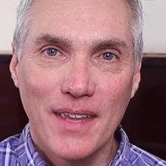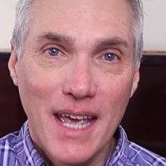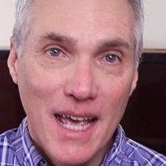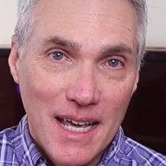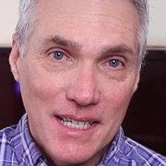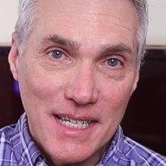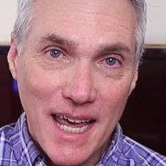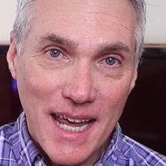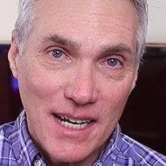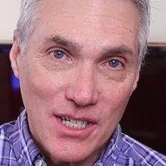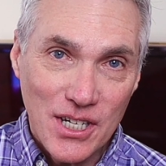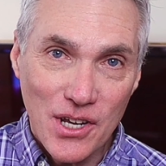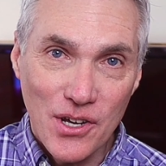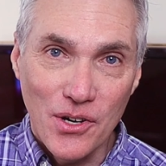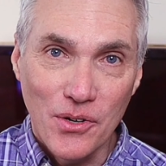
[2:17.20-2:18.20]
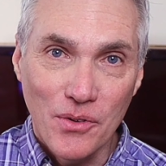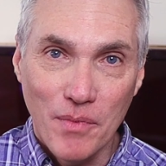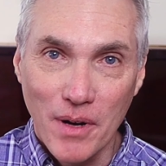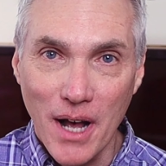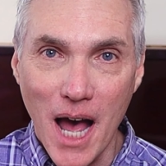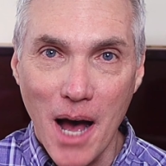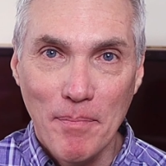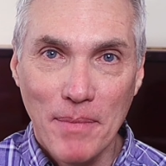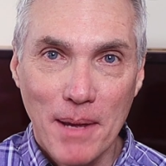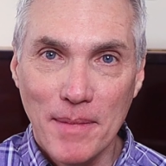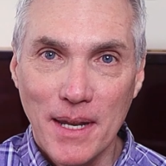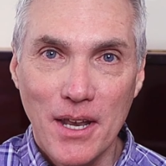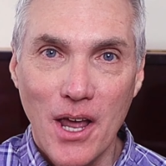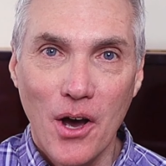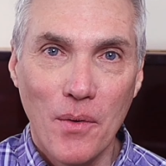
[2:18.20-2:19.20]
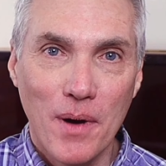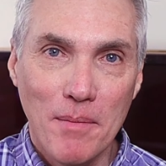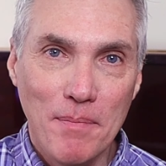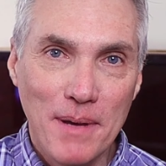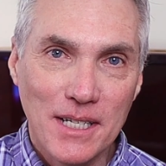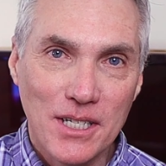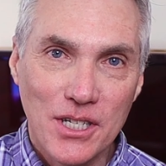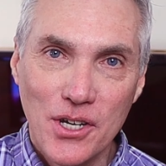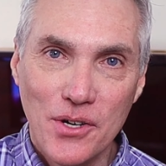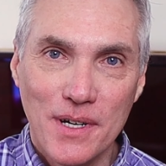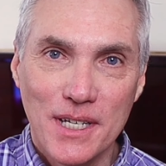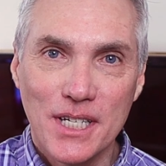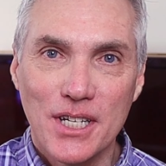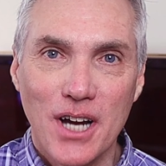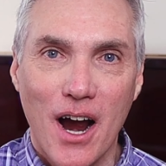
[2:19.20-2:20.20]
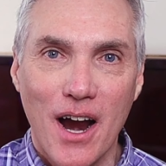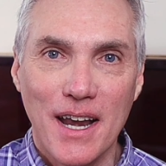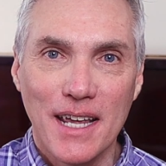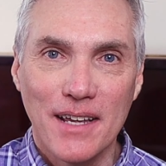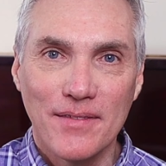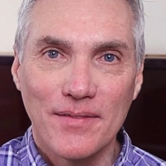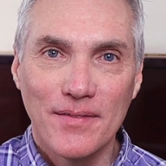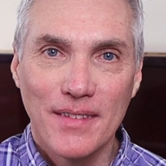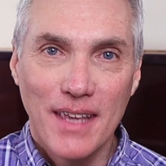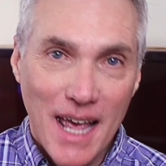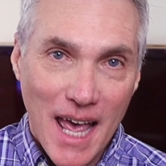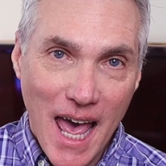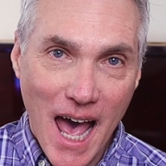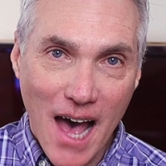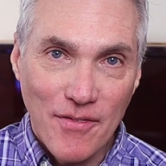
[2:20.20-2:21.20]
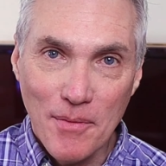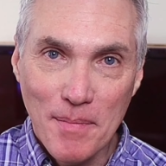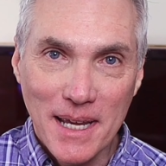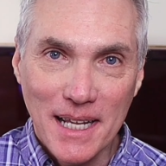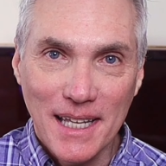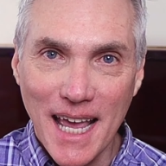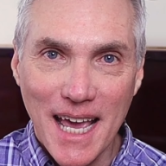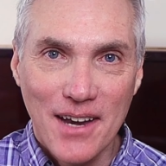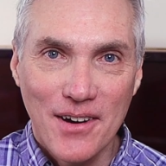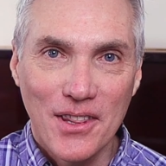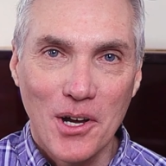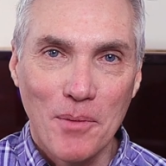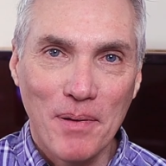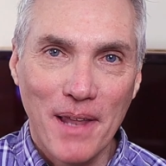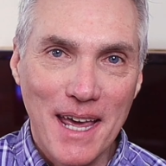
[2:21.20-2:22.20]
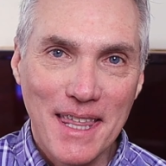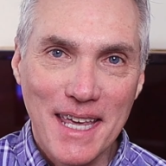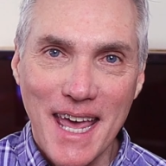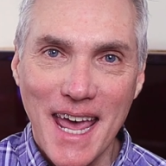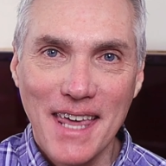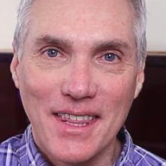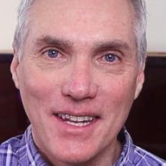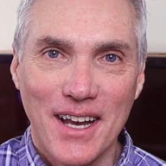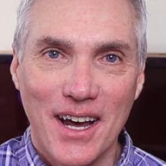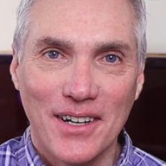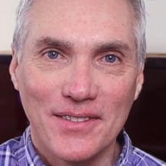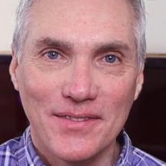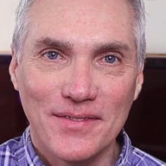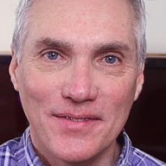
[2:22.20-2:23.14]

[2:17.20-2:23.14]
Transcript: Saying 2 will help them to know when beat 2 is starting. Half a beat later, they'll play the eighth note.